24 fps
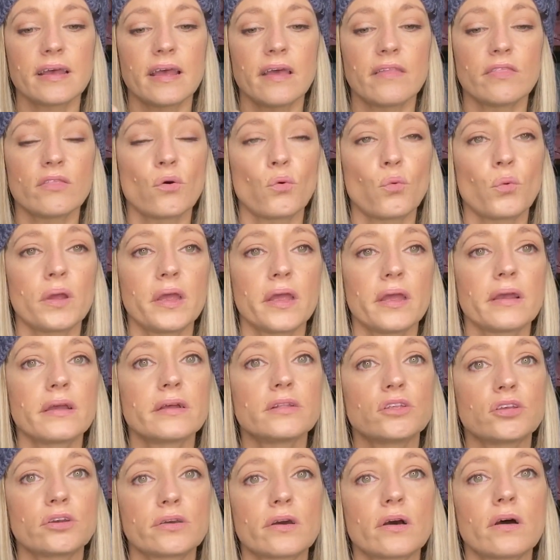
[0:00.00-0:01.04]
and the wig
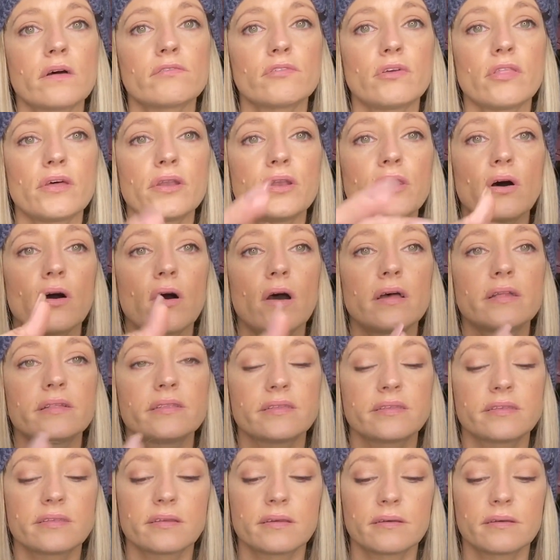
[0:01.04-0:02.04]
to cover the knots.